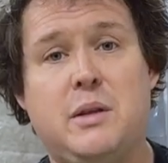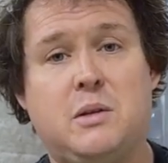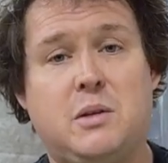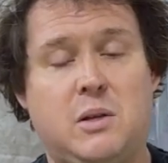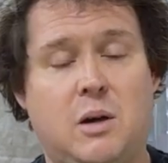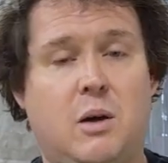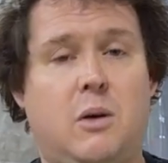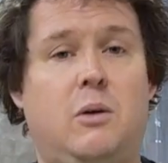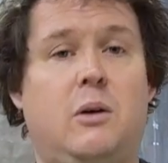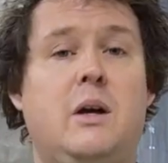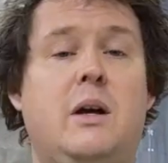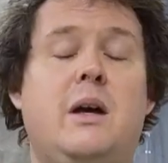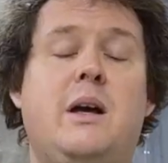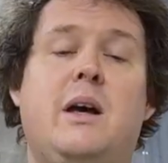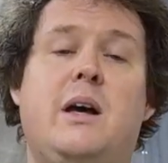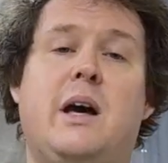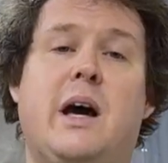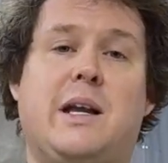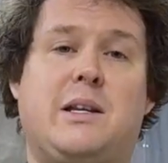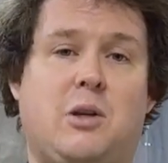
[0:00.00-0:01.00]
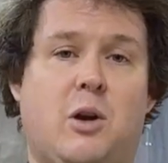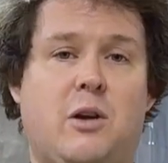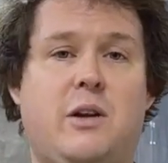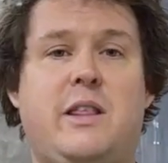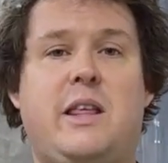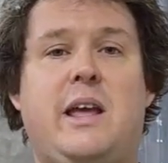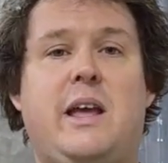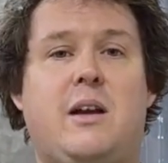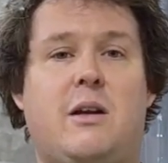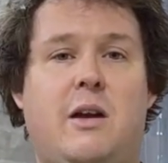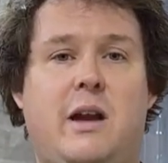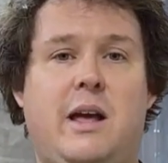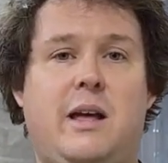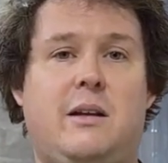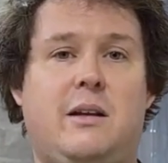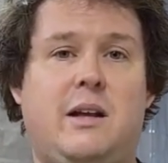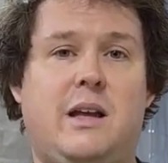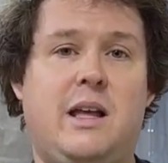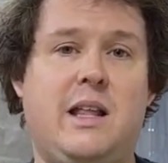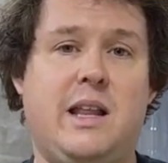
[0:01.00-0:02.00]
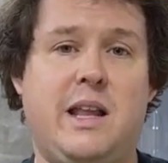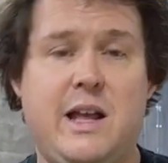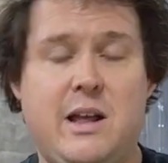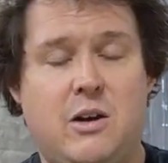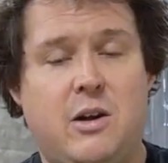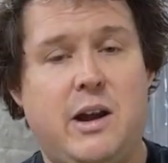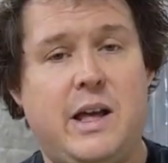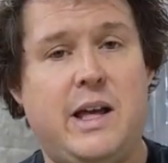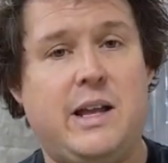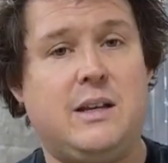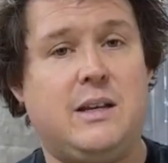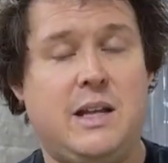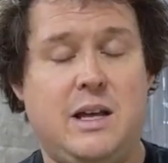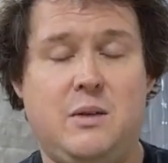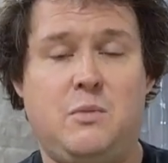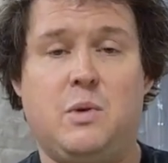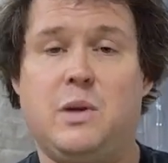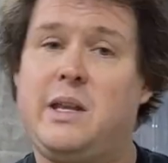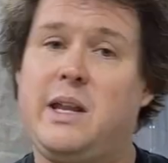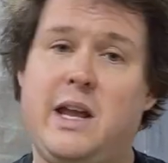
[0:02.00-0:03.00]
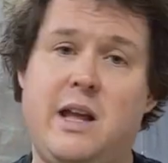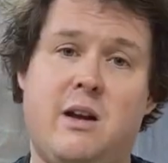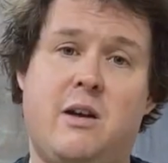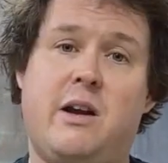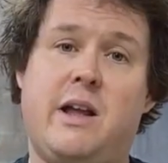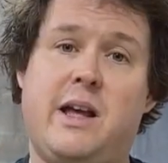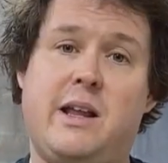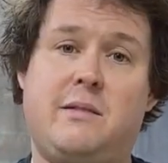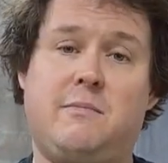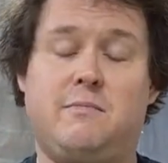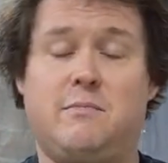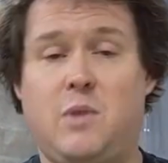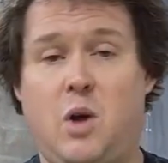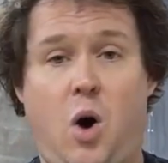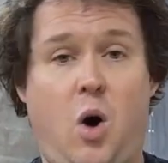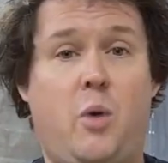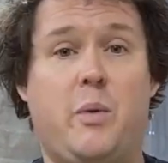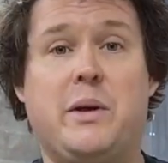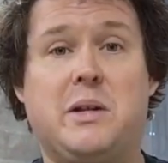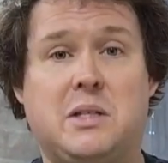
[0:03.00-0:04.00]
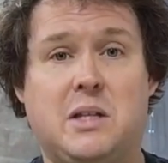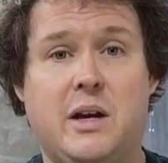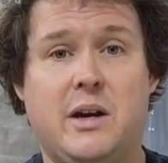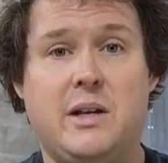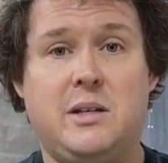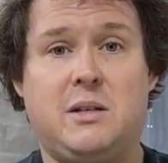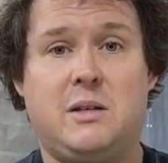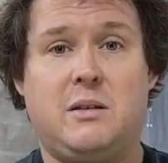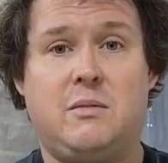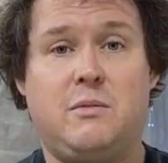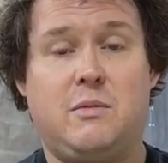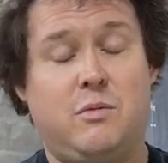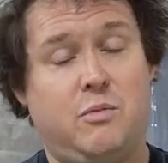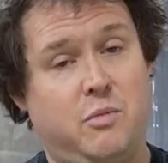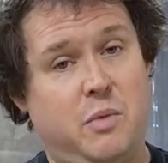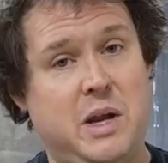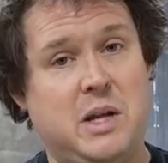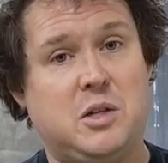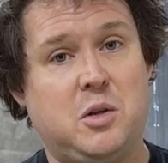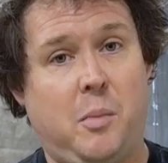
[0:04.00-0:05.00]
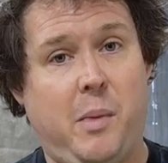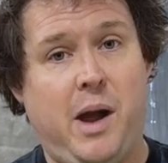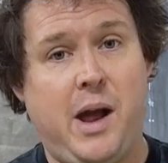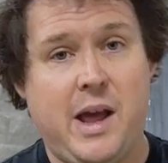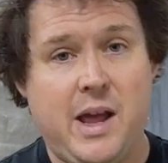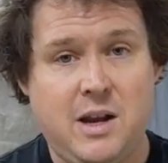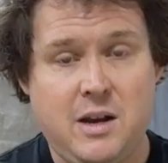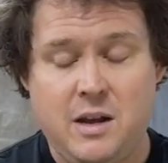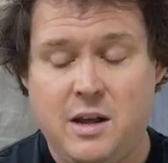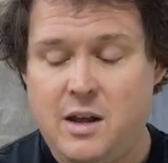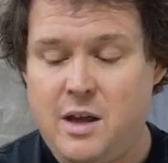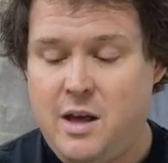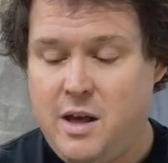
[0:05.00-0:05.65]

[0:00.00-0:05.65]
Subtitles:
So I turned to the internet, and the internet did what the internet always does, read your mind,